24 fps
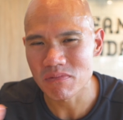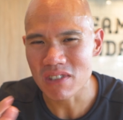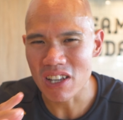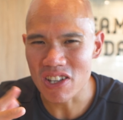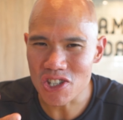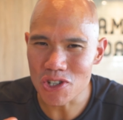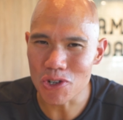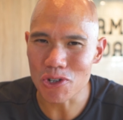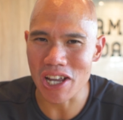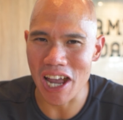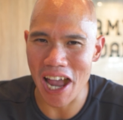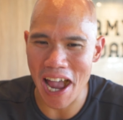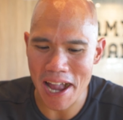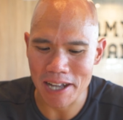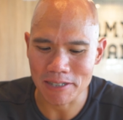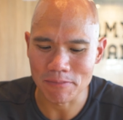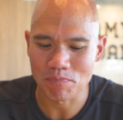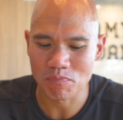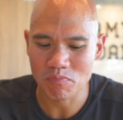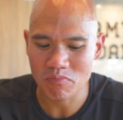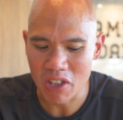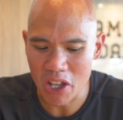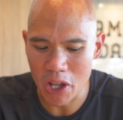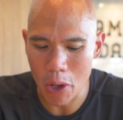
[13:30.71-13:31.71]
It's okay.
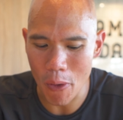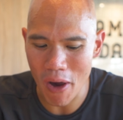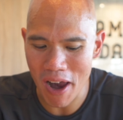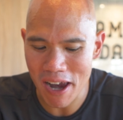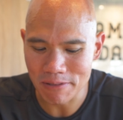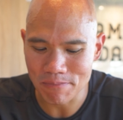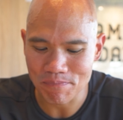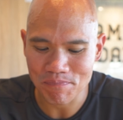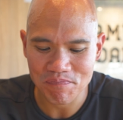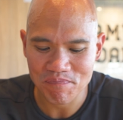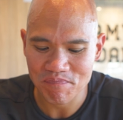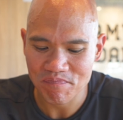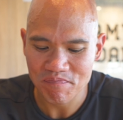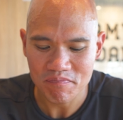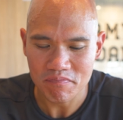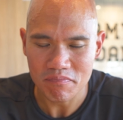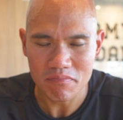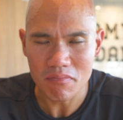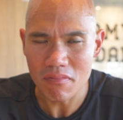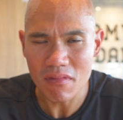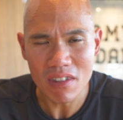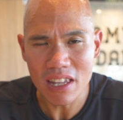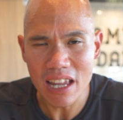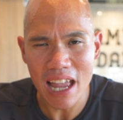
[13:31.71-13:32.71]
You know what?
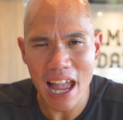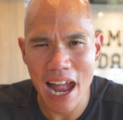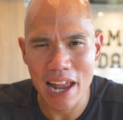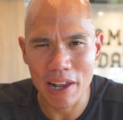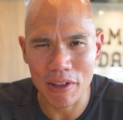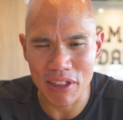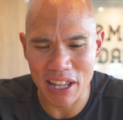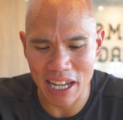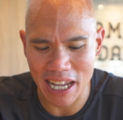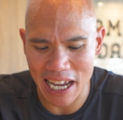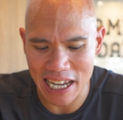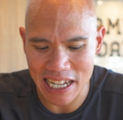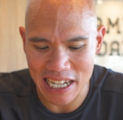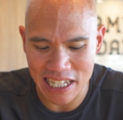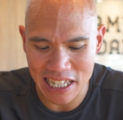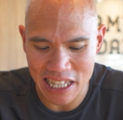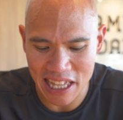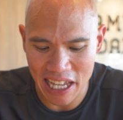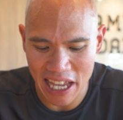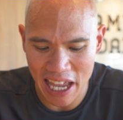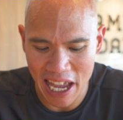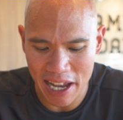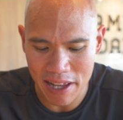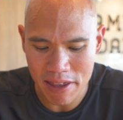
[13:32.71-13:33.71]
I don't think I'd get it
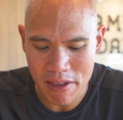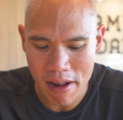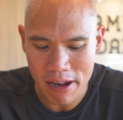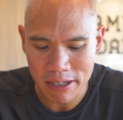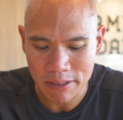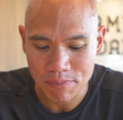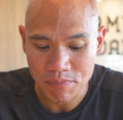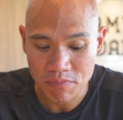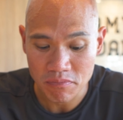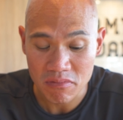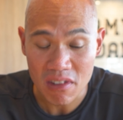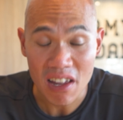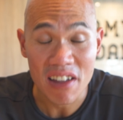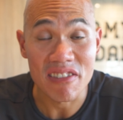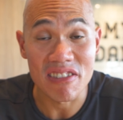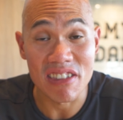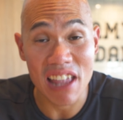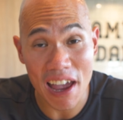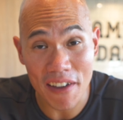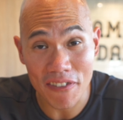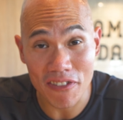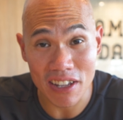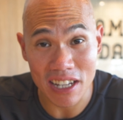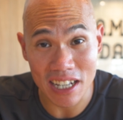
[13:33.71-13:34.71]
again.
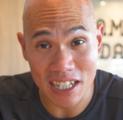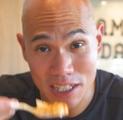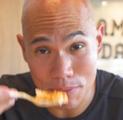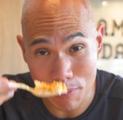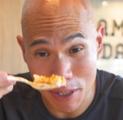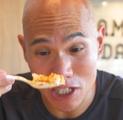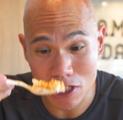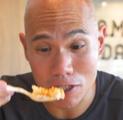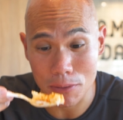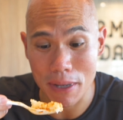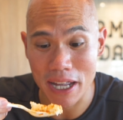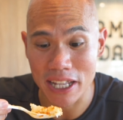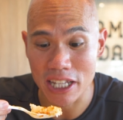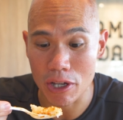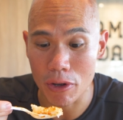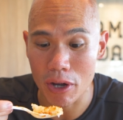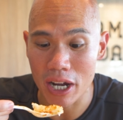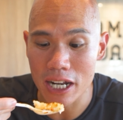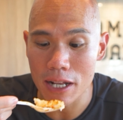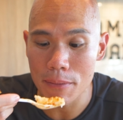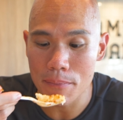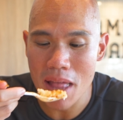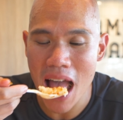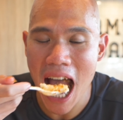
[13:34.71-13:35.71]
Definitely a special menu
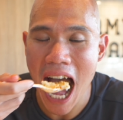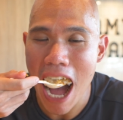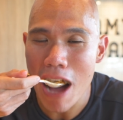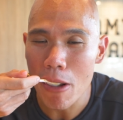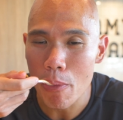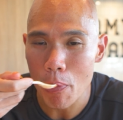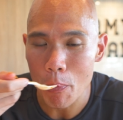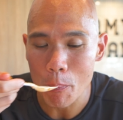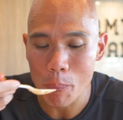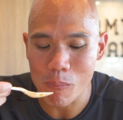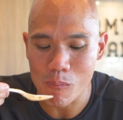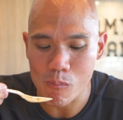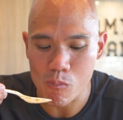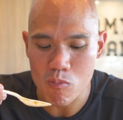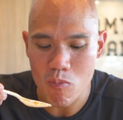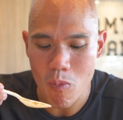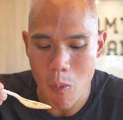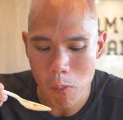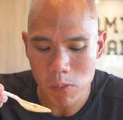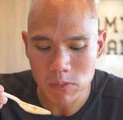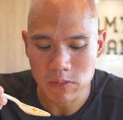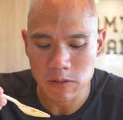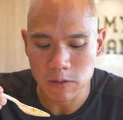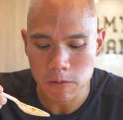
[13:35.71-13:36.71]
item.
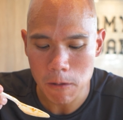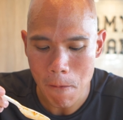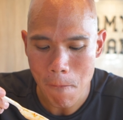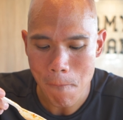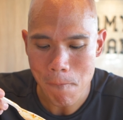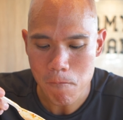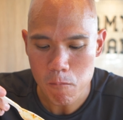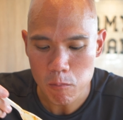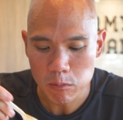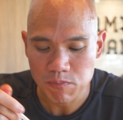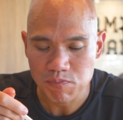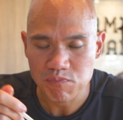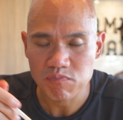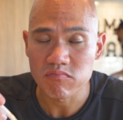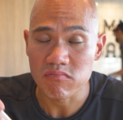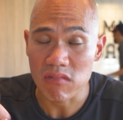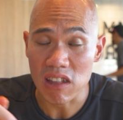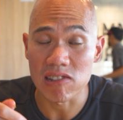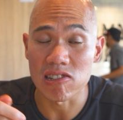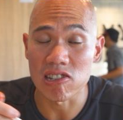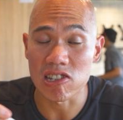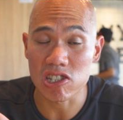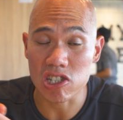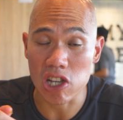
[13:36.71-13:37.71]

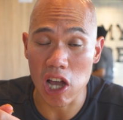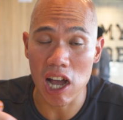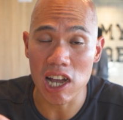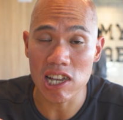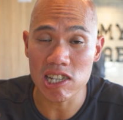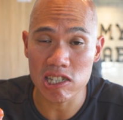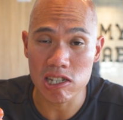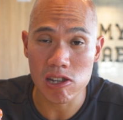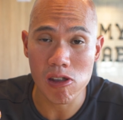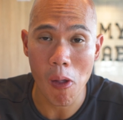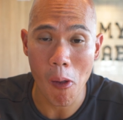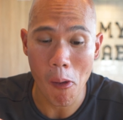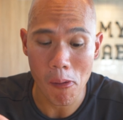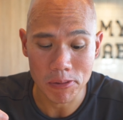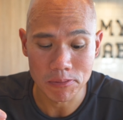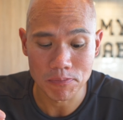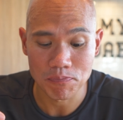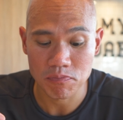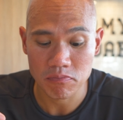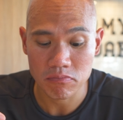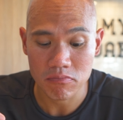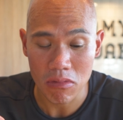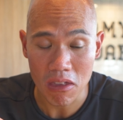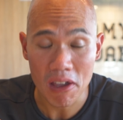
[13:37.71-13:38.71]
Mm. And the sauce?
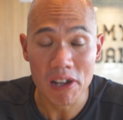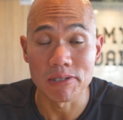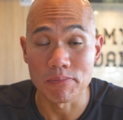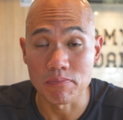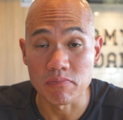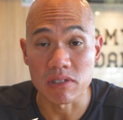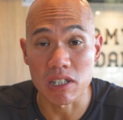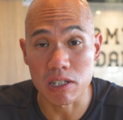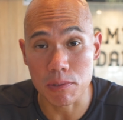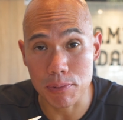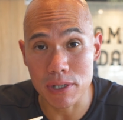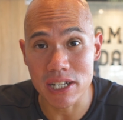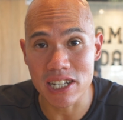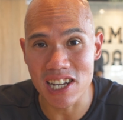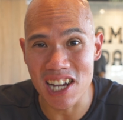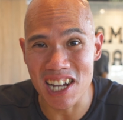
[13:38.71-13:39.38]
It's pretty